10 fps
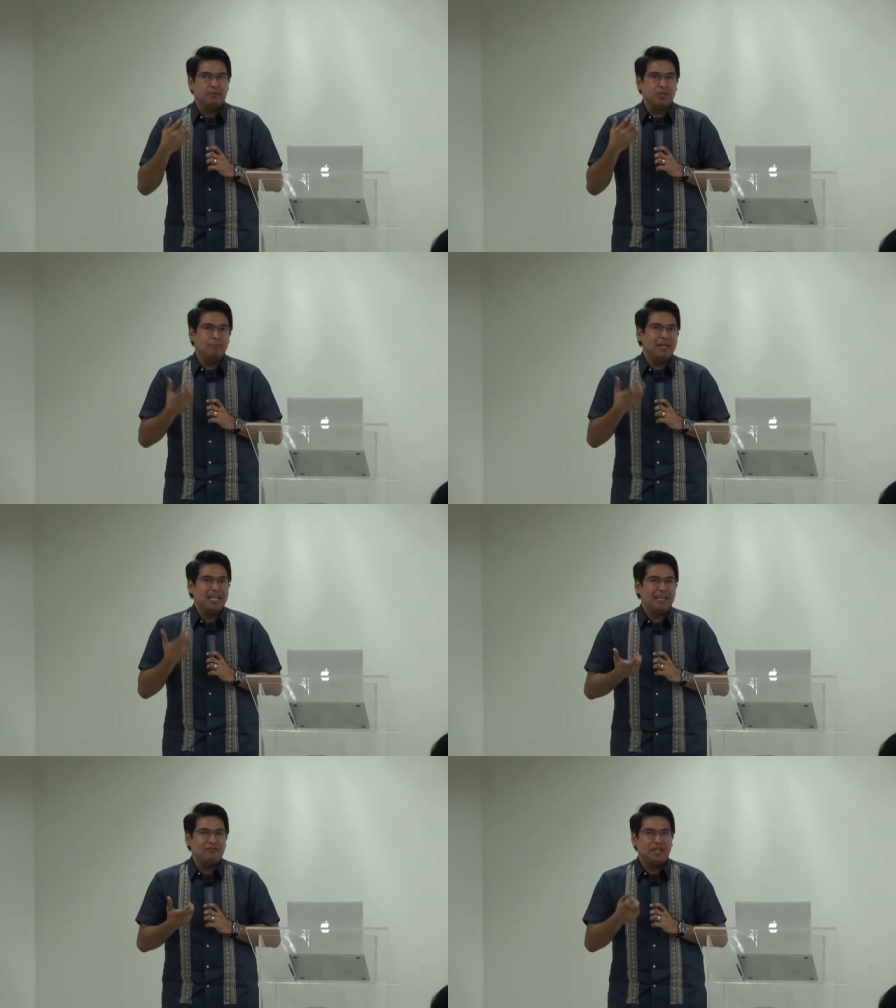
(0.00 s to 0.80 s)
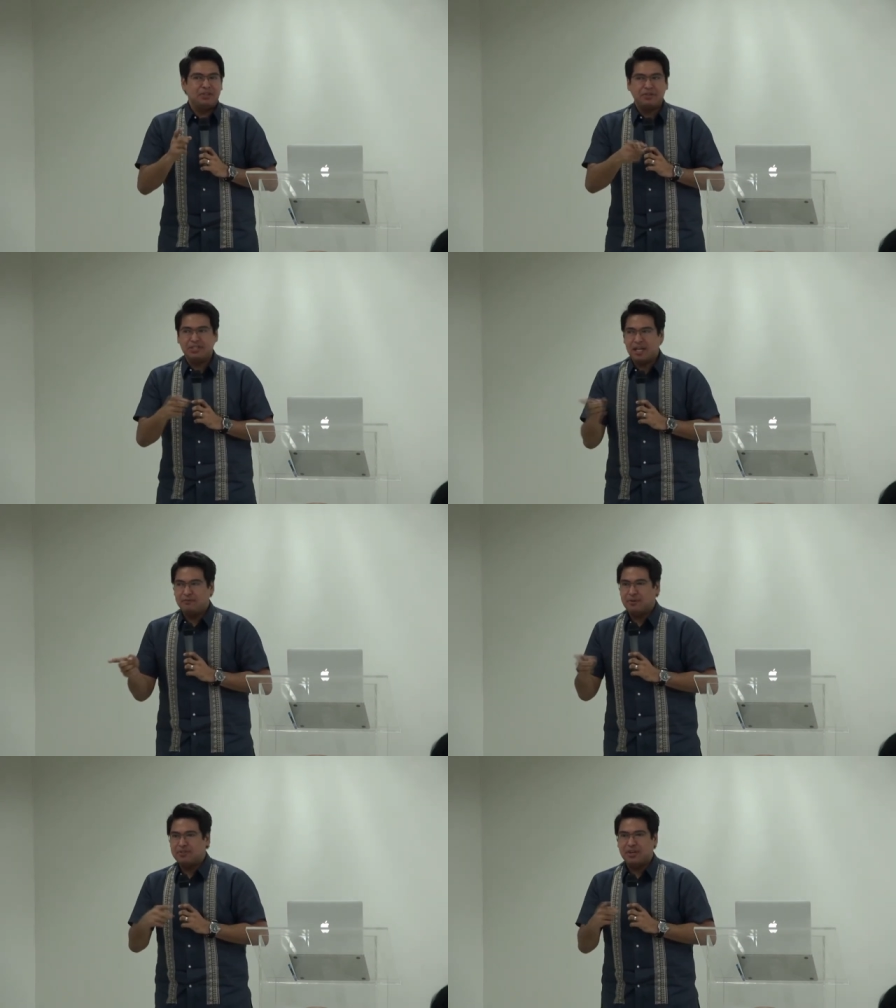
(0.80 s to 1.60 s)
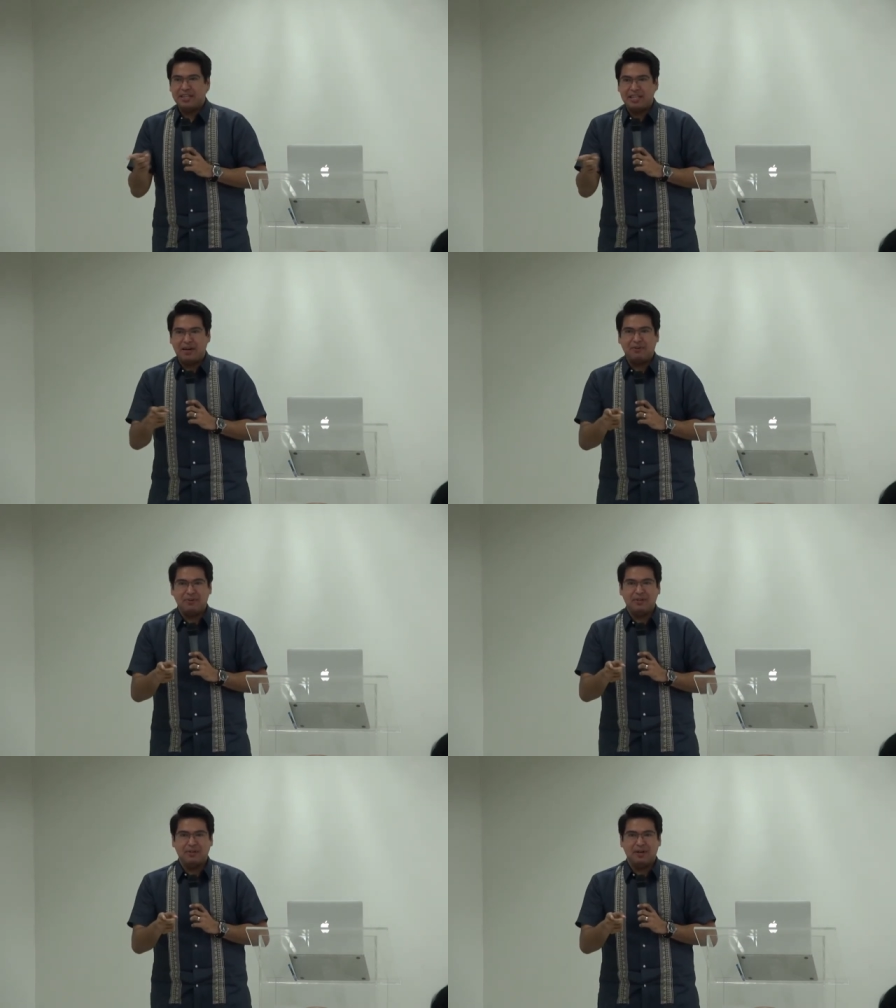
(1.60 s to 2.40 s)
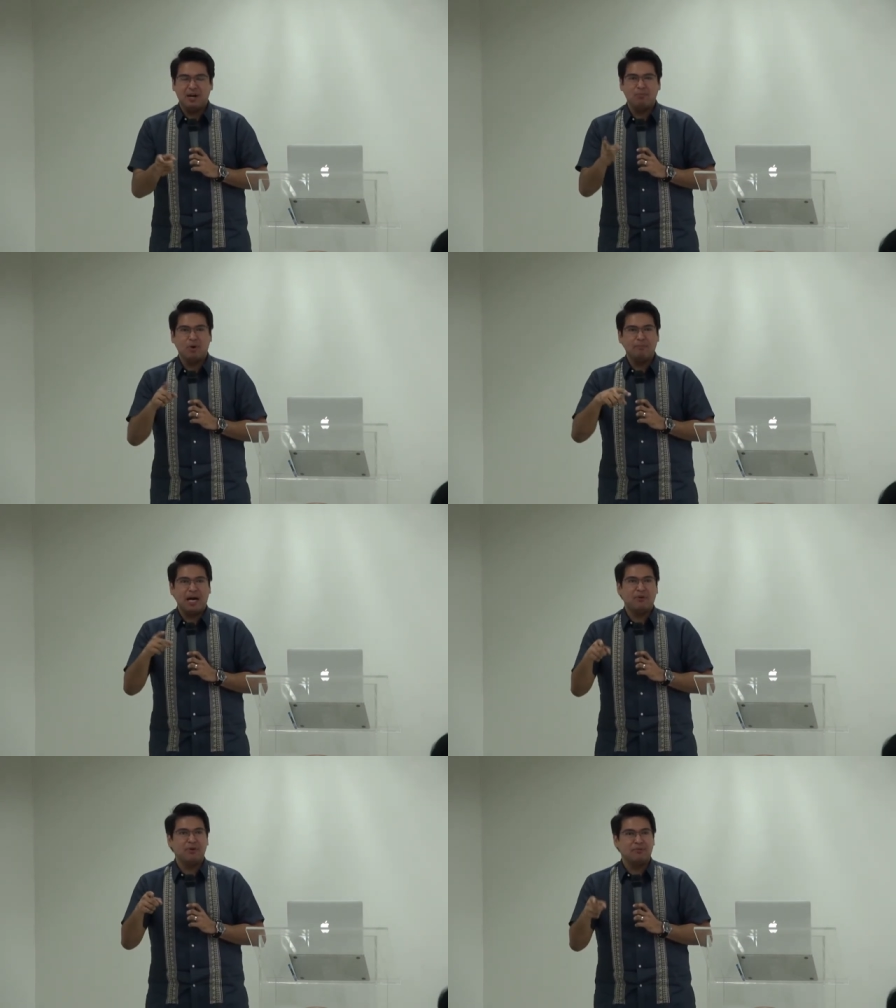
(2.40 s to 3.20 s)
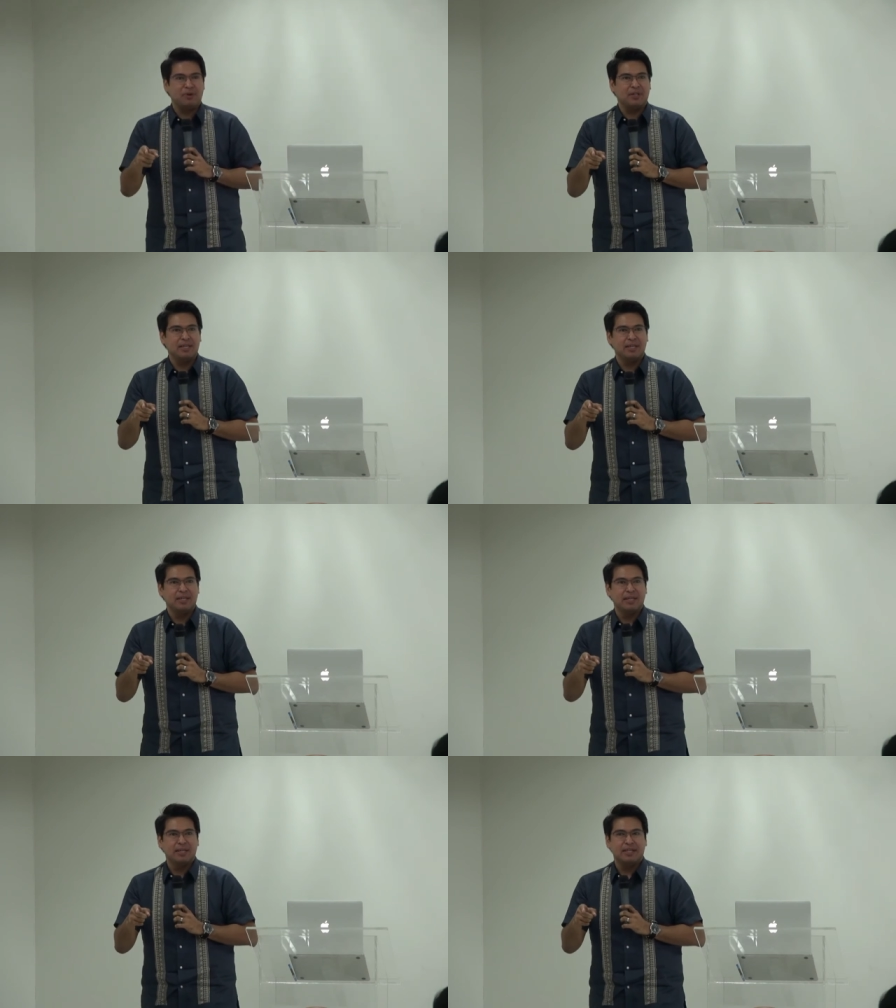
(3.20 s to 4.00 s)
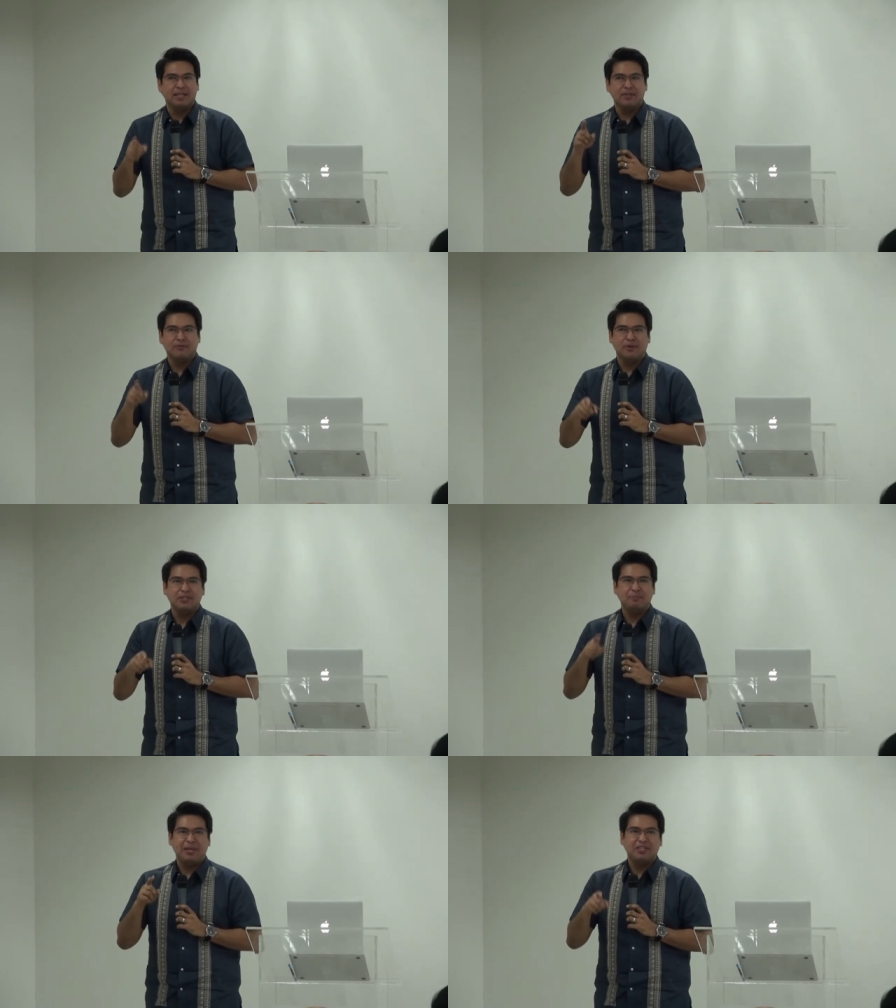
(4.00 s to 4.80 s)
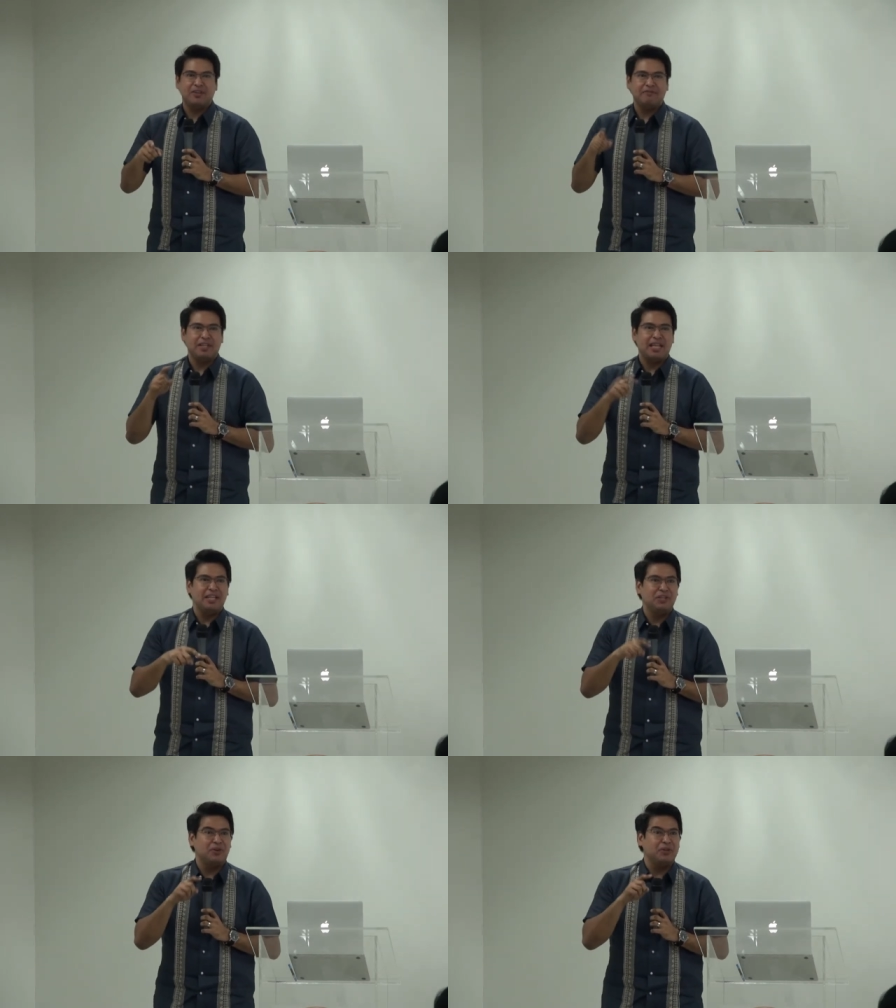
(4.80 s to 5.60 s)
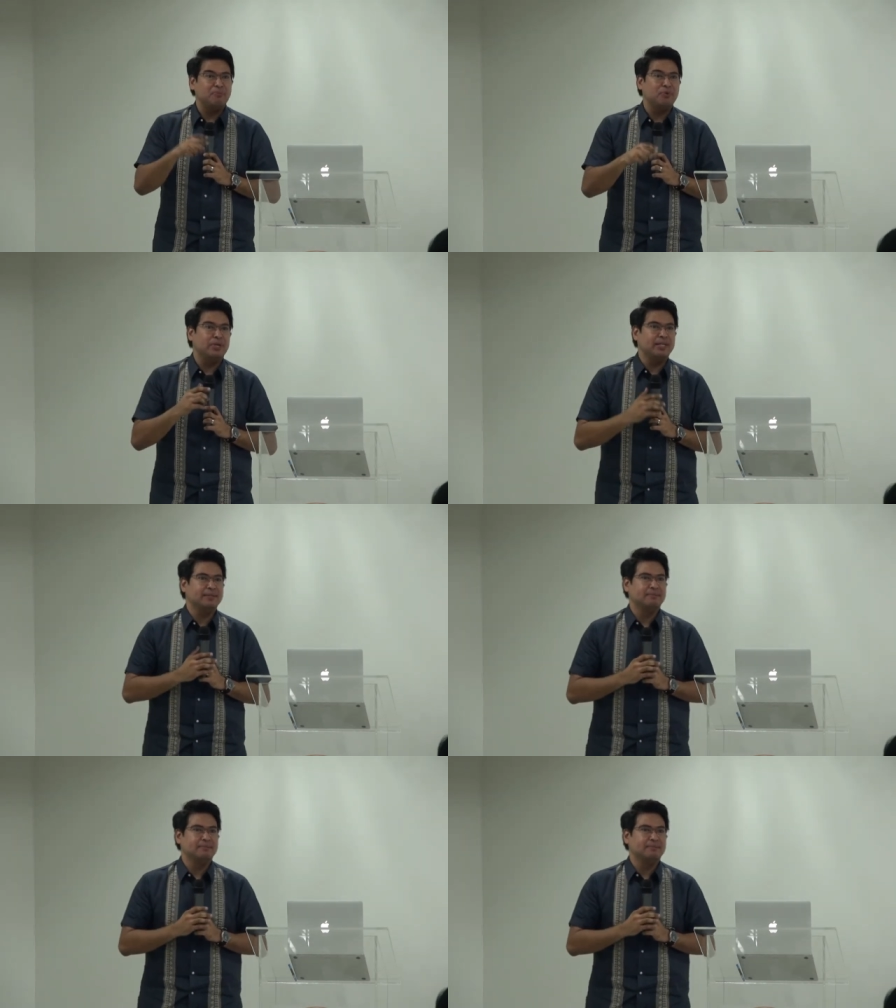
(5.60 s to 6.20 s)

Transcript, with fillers: Would you believe that your cell phones right now are more powerful than the first spacecraft that landed on the moon?